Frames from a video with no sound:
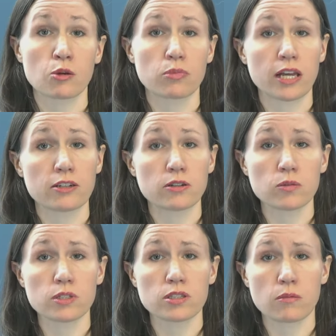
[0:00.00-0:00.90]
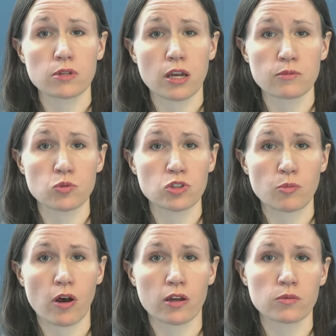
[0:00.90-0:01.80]
Blender would sometimes
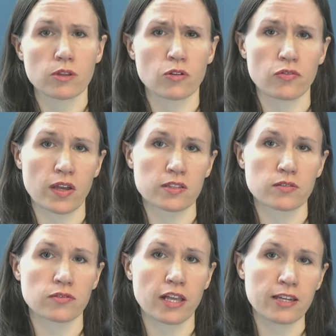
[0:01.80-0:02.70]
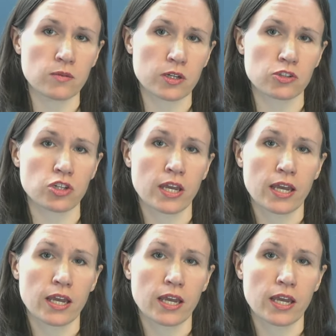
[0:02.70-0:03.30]
respond with offensive language,